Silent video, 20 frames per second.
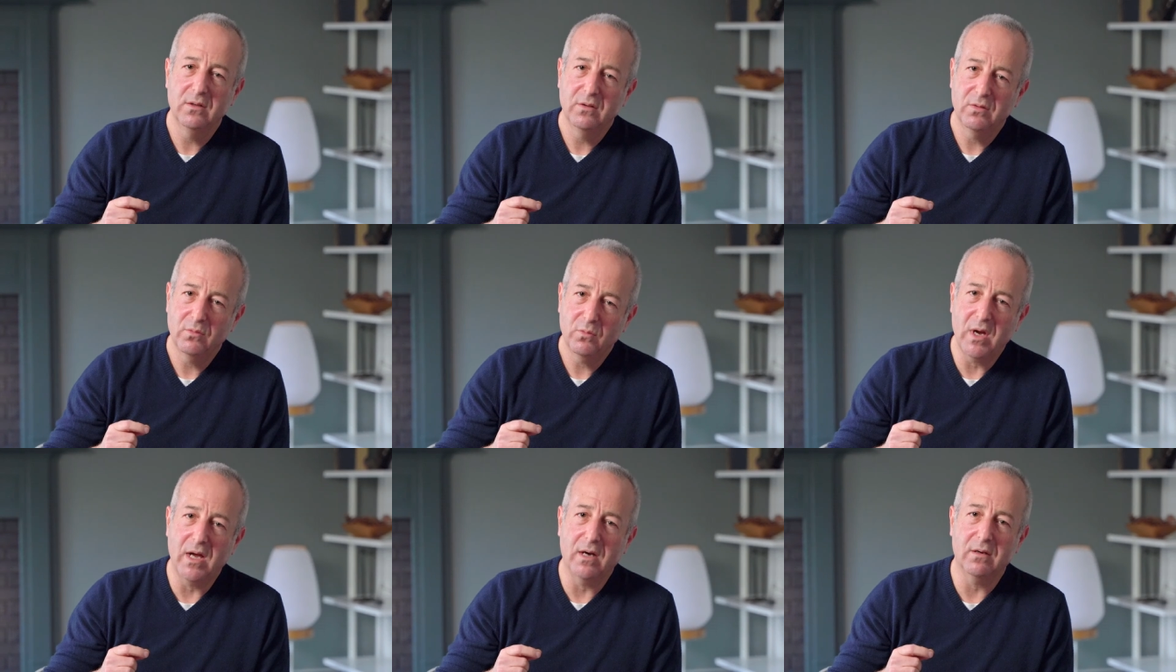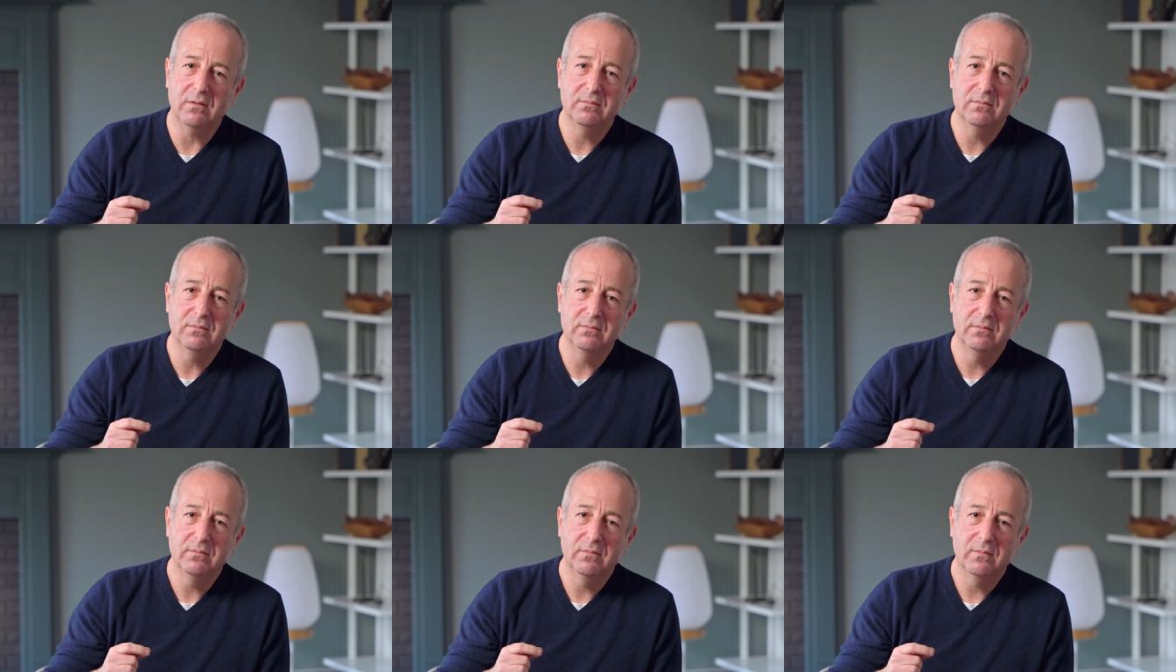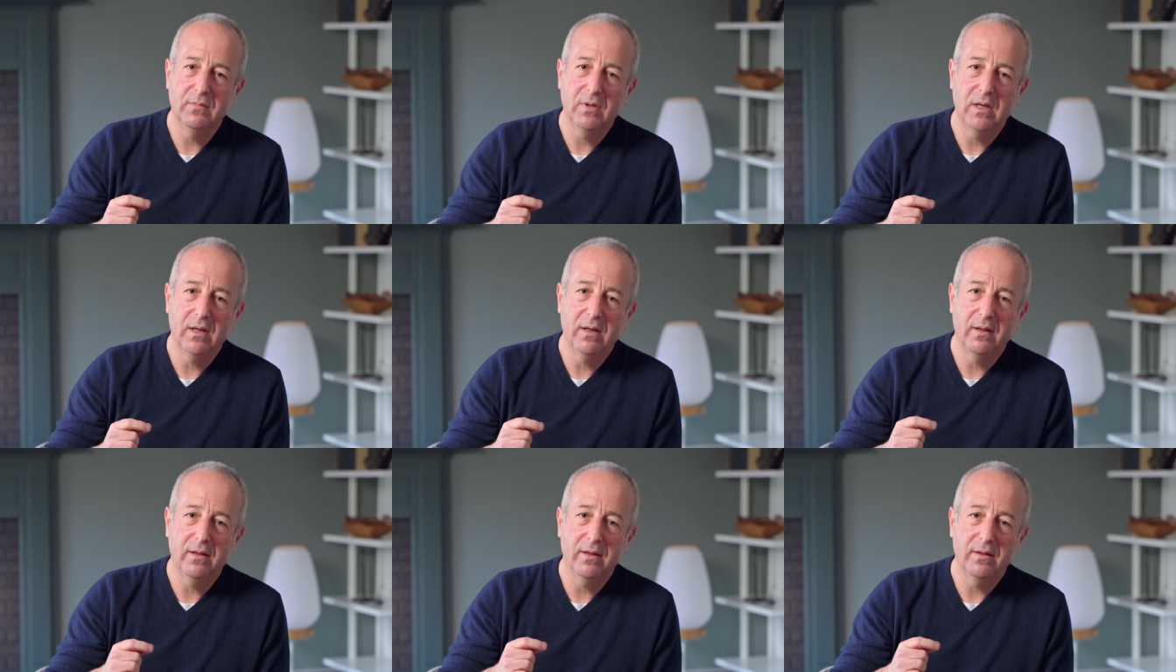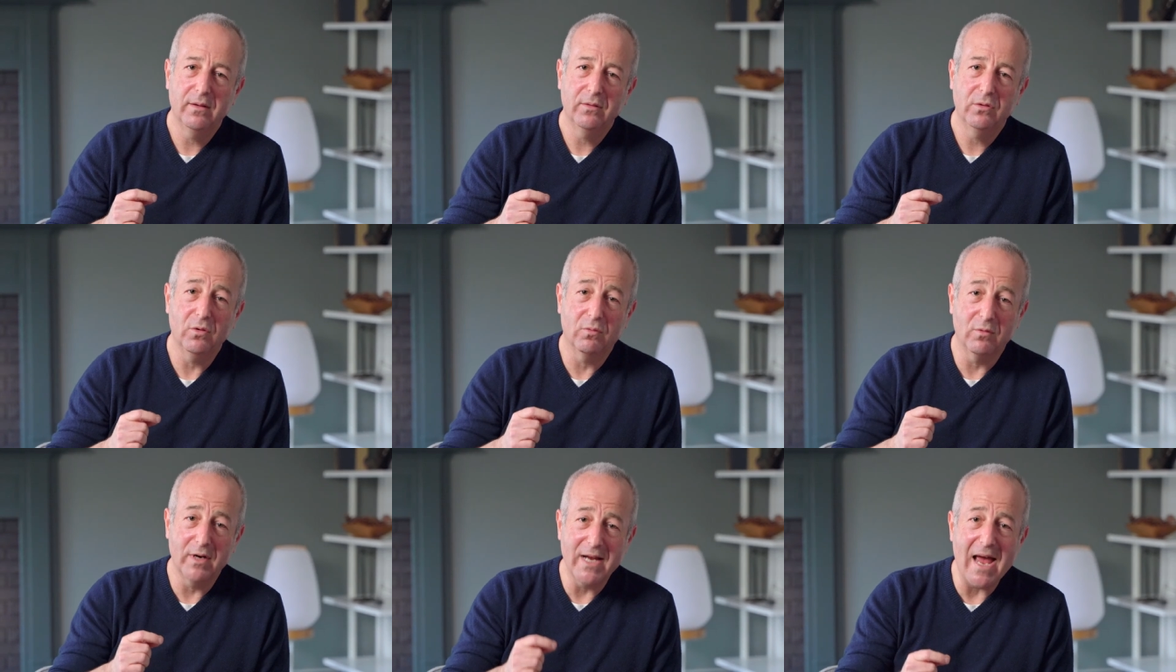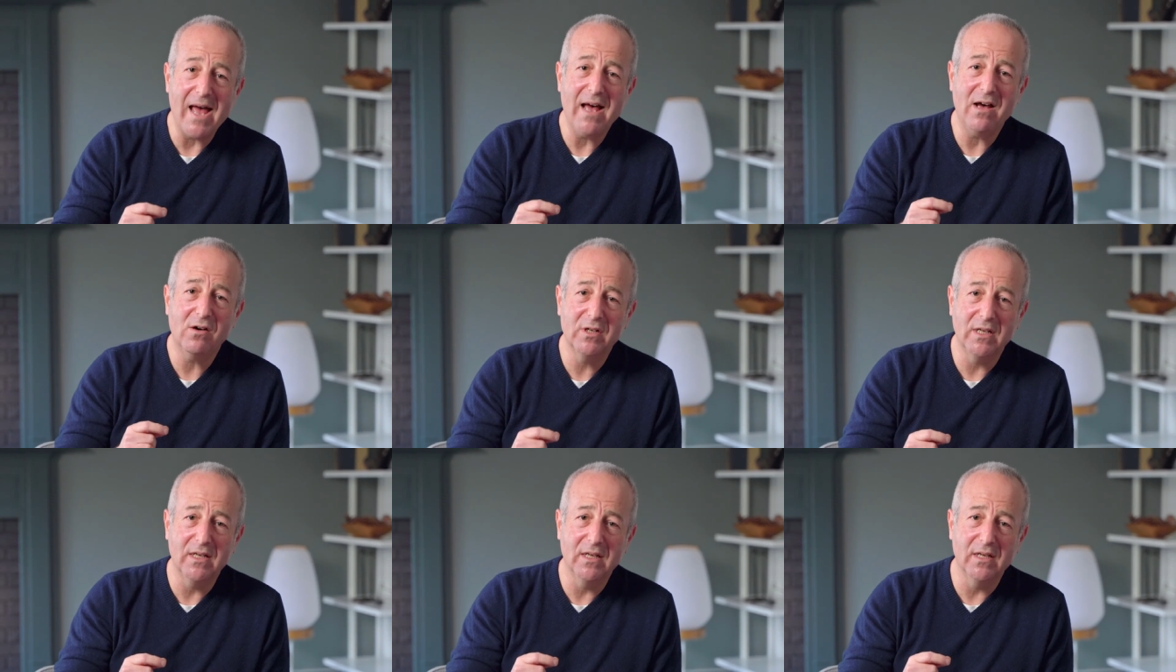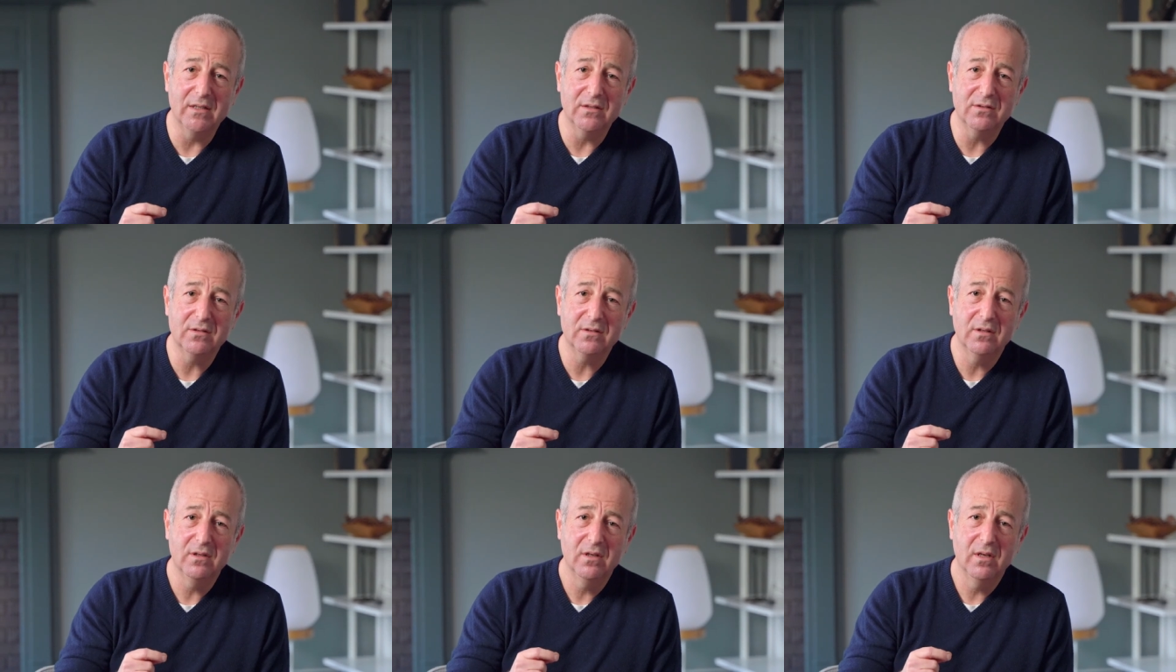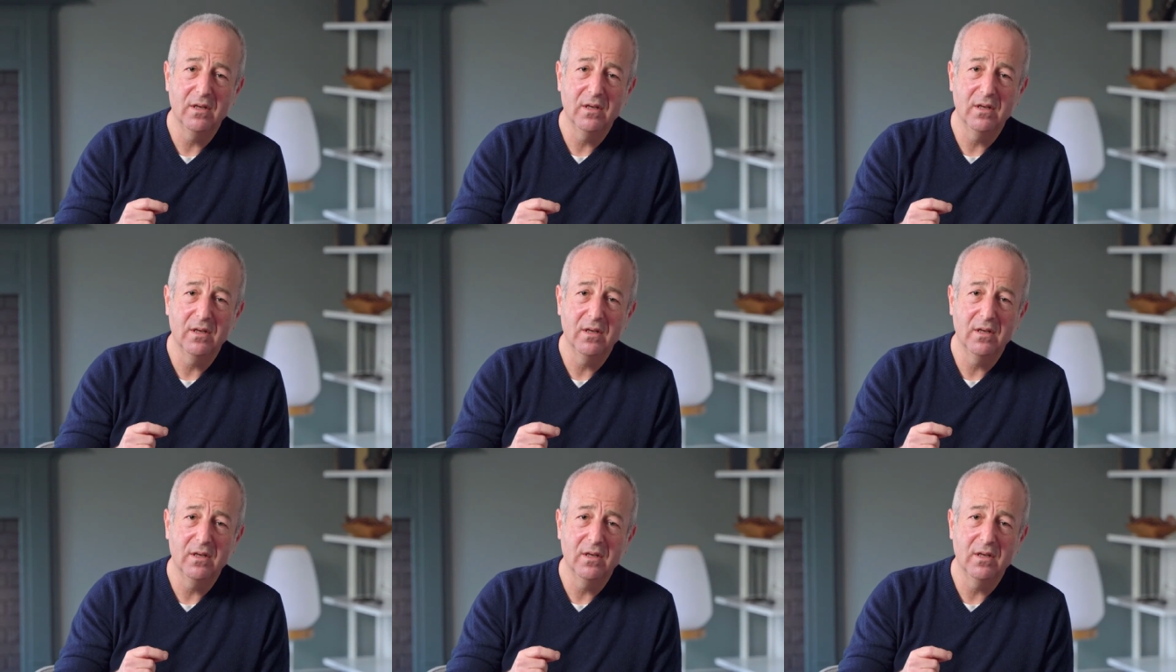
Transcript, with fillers: Well, the reality is,